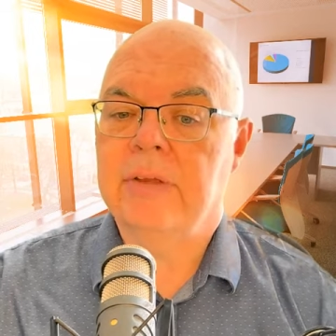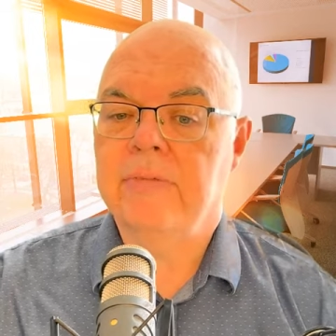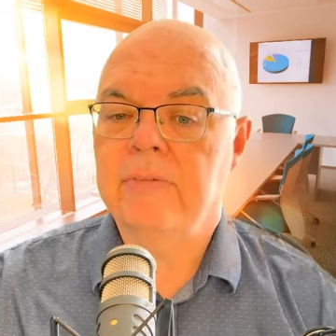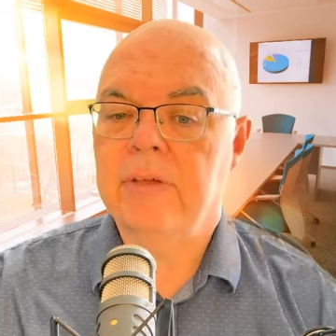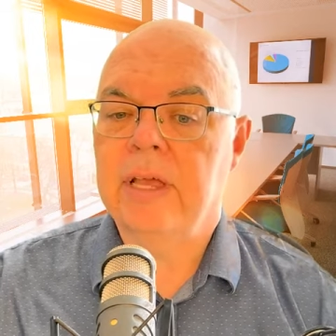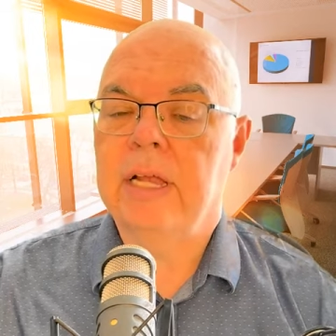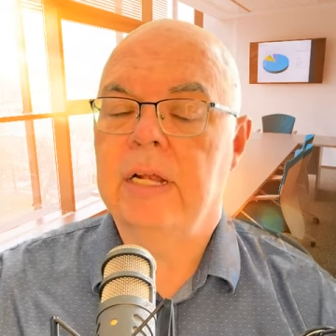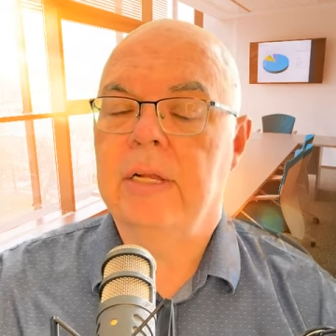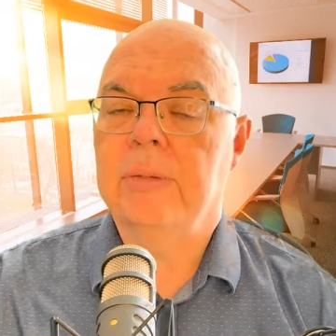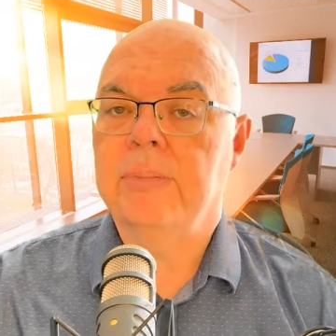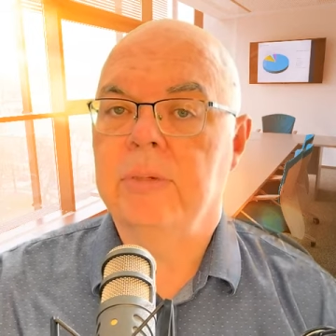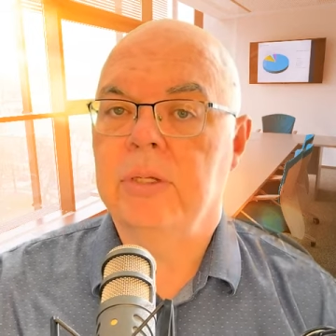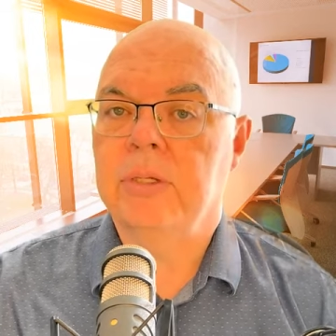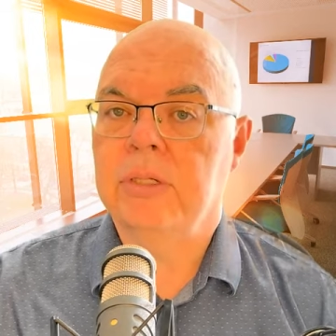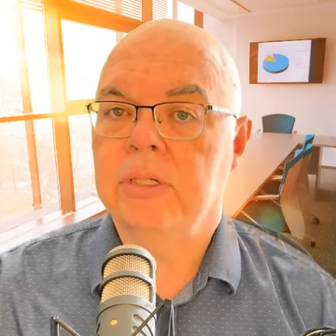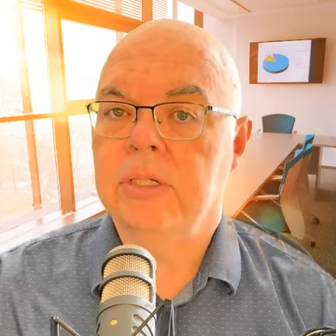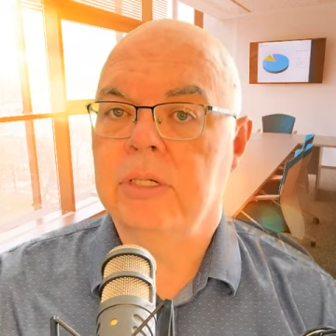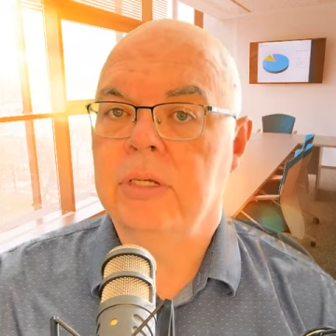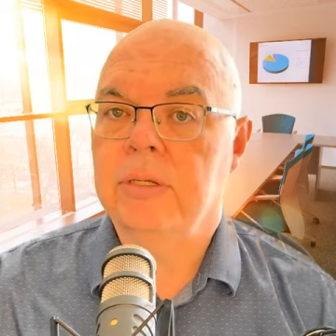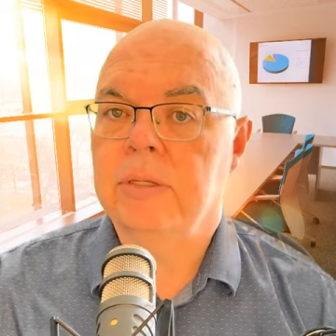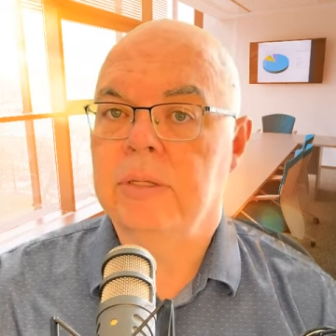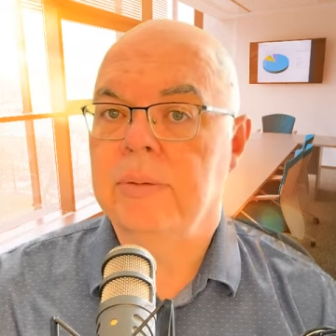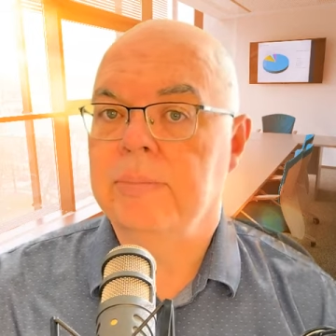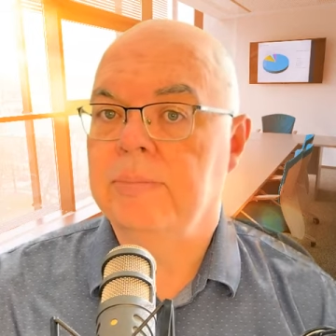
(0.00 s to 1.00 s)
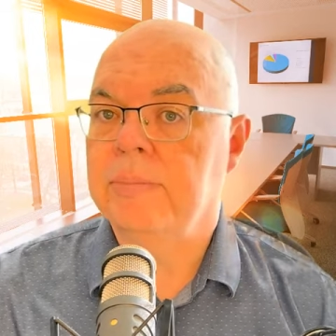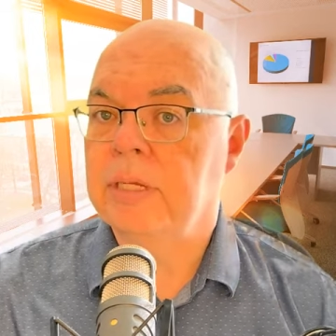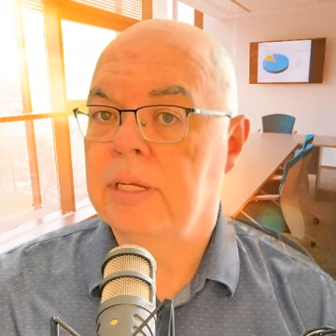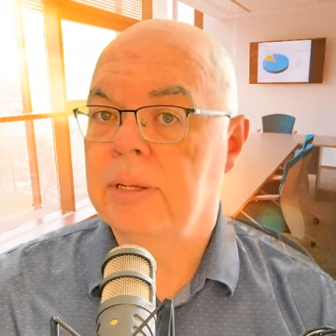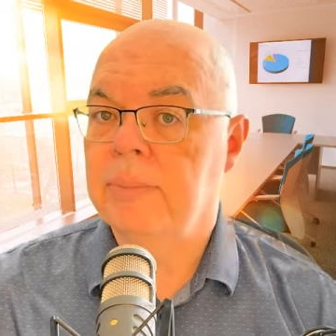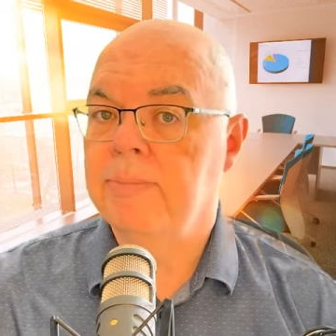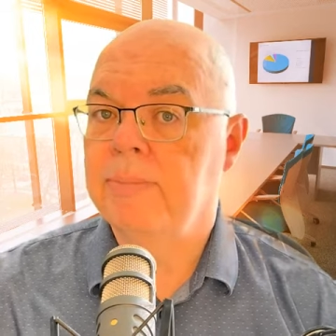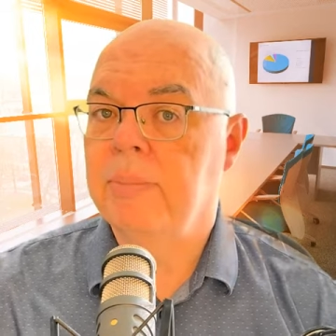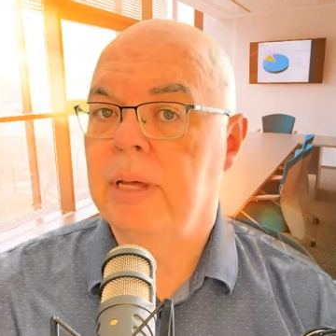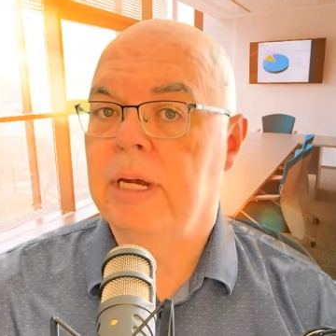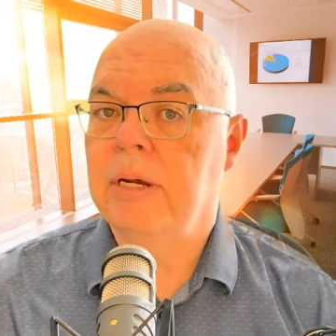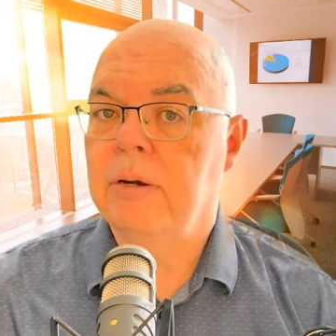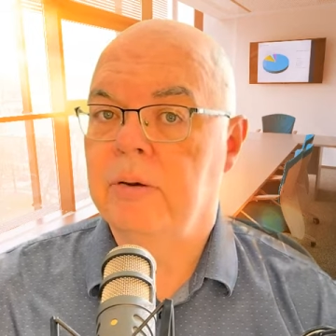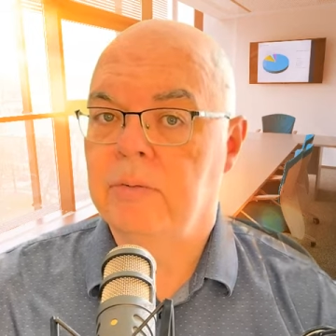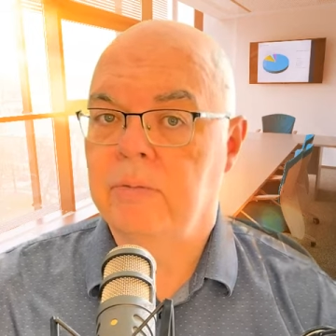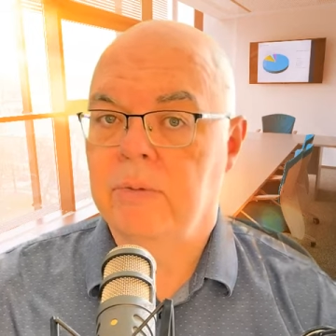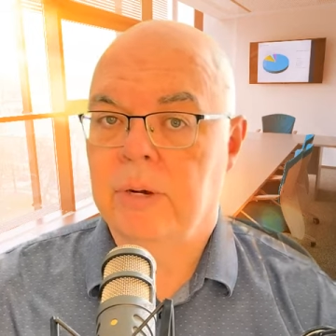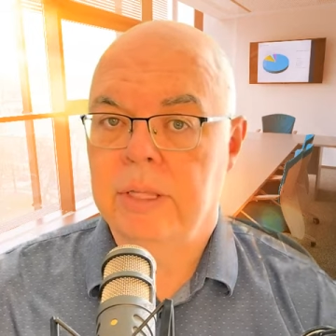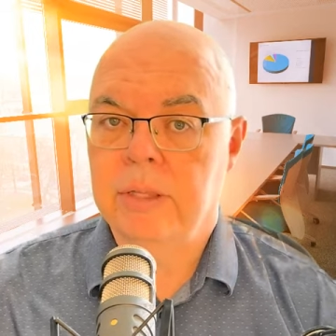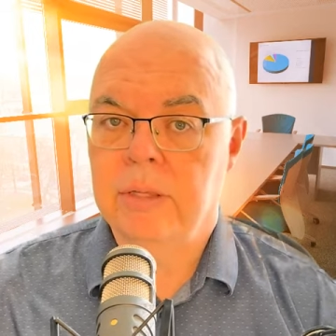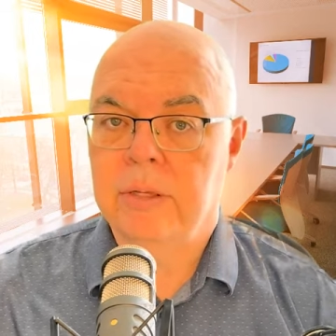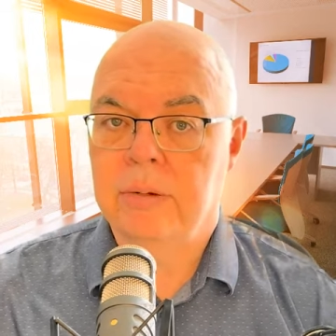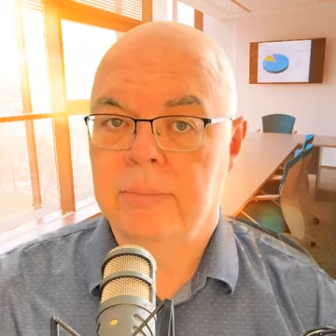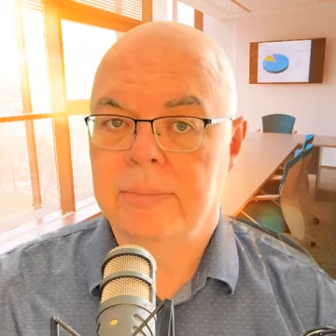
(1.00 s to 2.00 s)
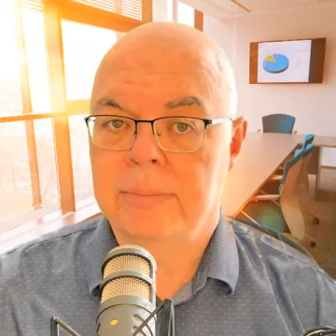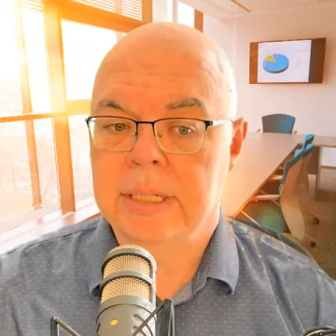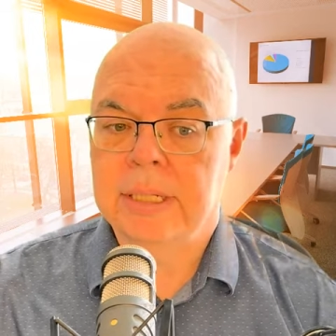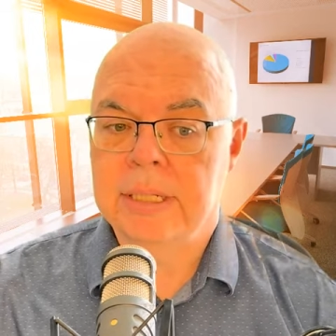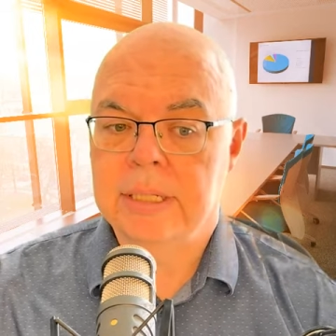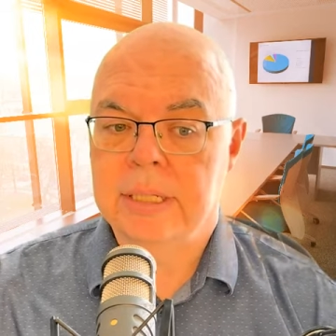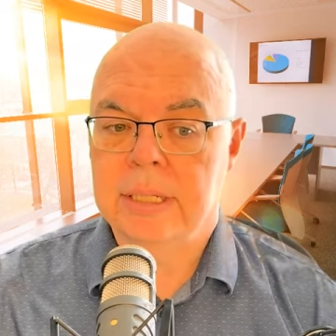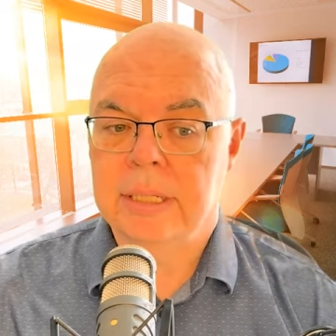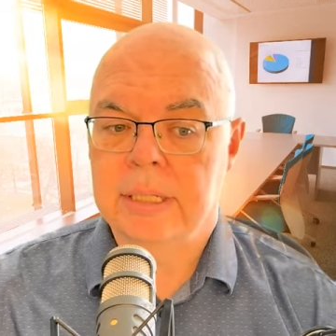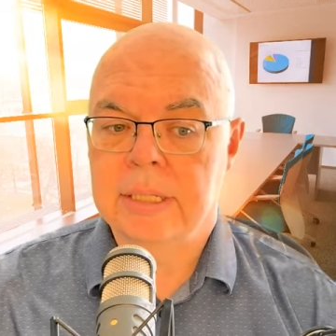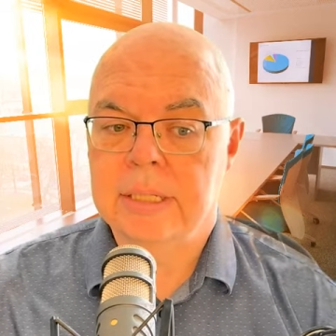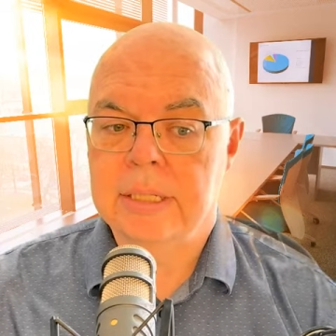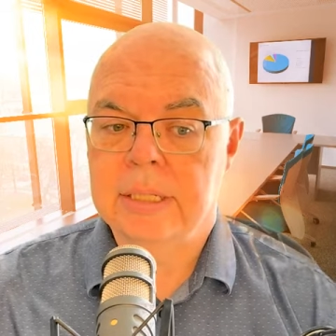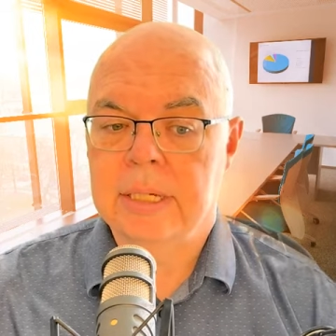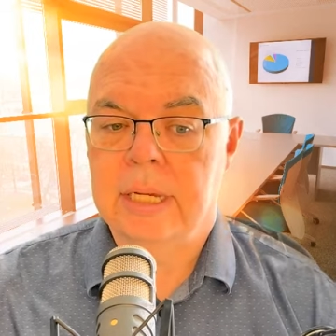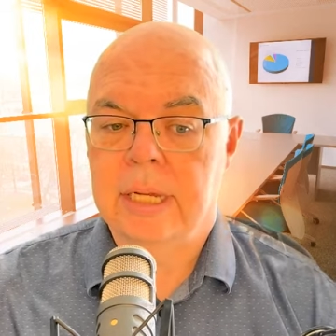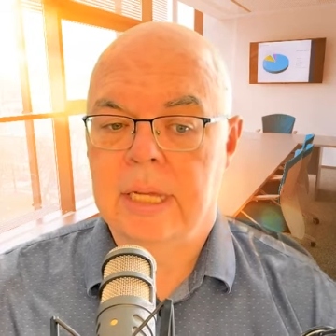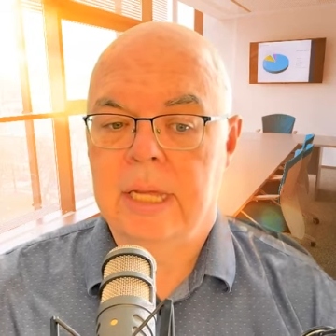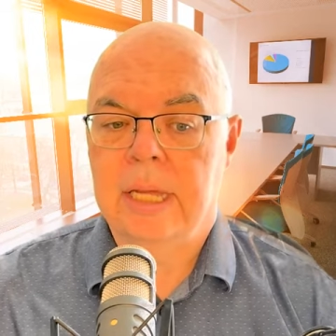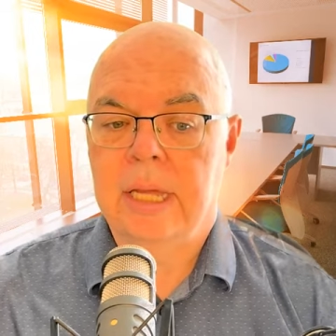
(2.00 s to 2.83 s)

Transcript: available to them to better run their business.